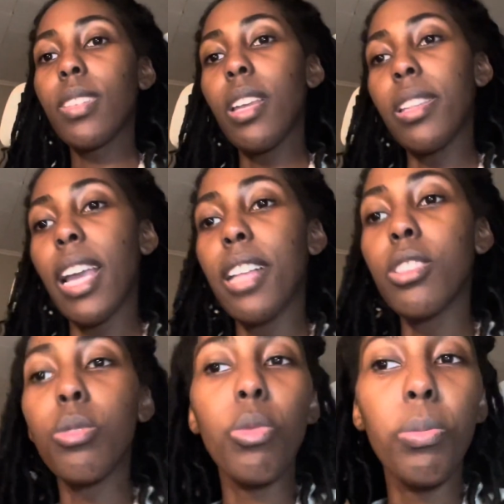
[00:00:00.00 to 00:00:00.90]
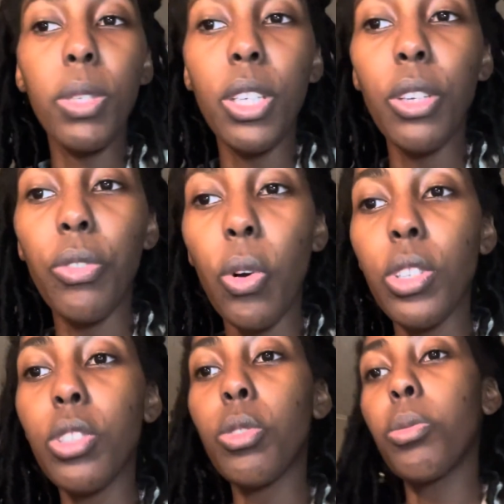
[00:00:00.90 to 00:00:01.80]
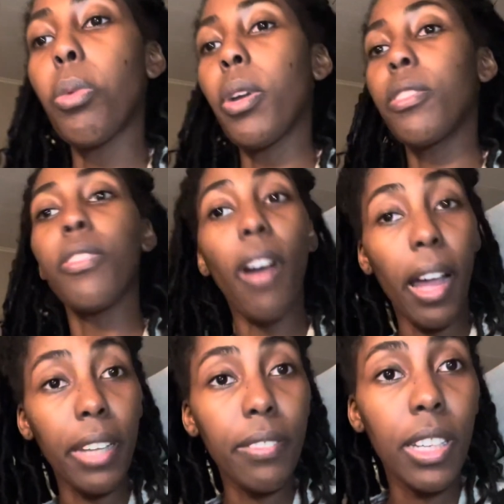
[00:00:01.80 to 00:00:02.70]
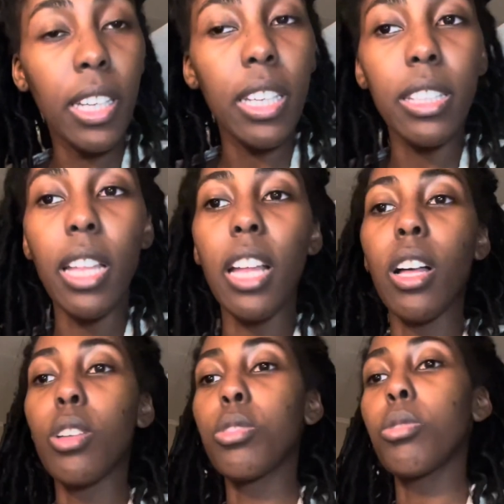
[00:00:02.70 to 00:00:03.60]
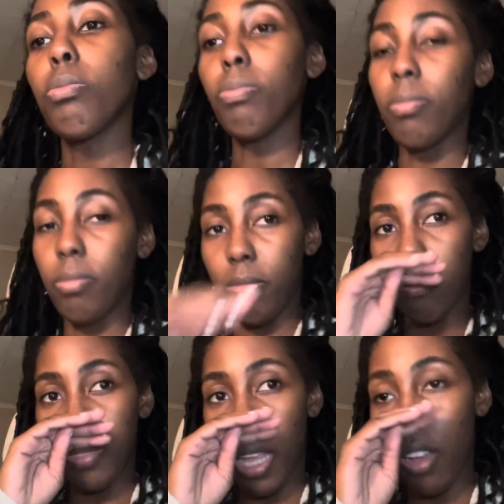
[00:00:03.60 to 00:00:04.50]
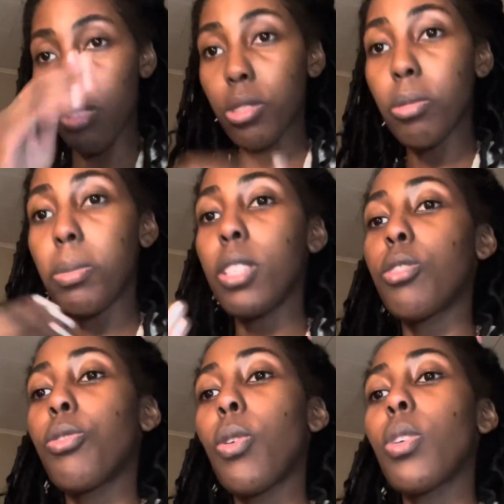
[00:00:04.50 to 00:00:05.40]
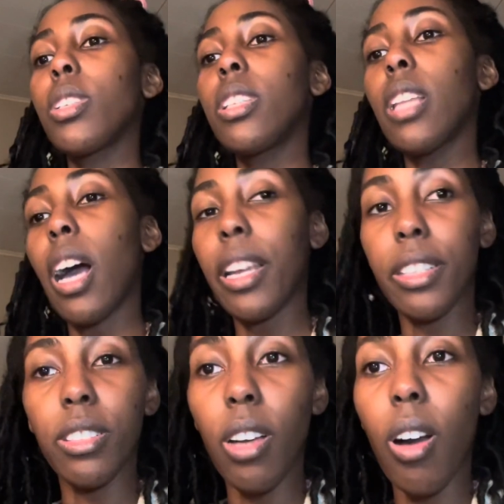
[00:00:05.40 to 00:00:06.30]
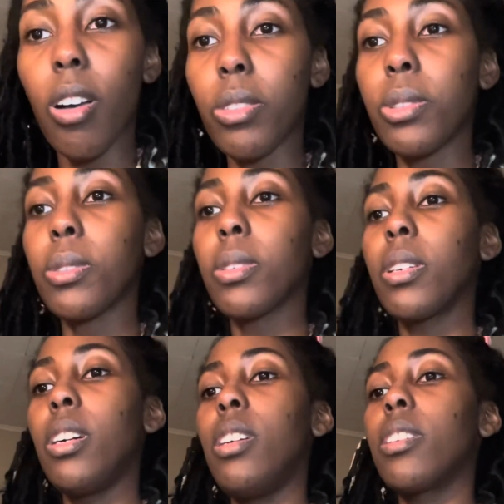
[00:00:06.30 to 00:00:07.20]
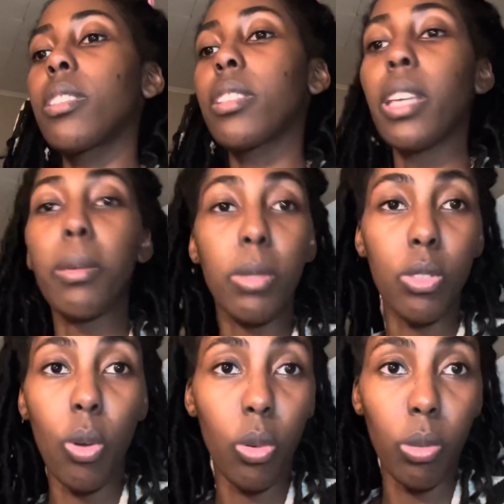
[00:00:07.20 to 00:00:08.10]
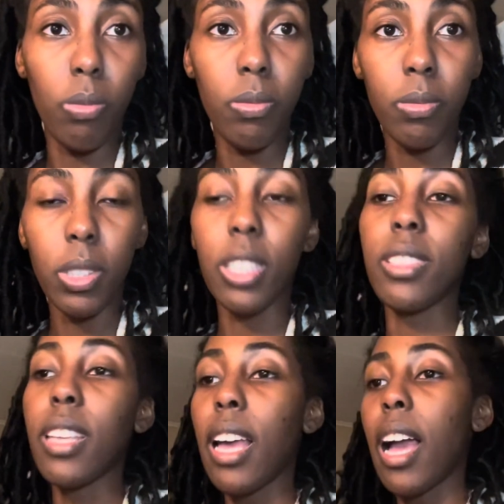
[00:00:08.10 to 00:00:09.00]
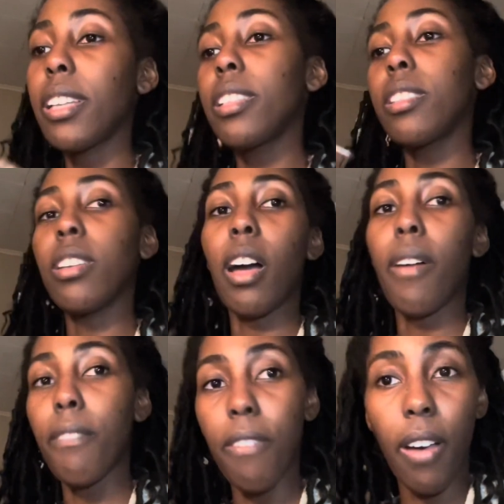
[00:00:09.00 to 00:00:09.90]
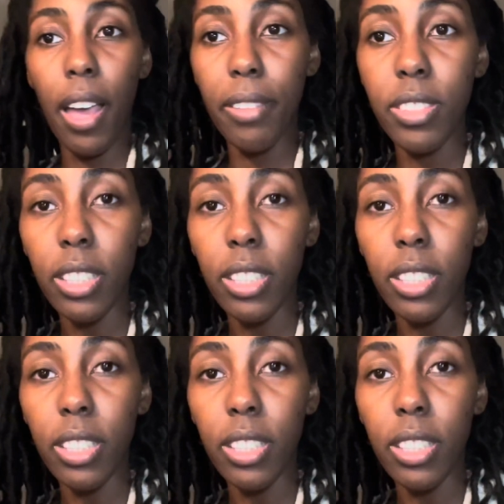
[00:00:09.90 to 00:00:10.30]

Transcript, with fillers: the answer would be 42.5. That also that also means 49 dogs came in total because they added the um, five.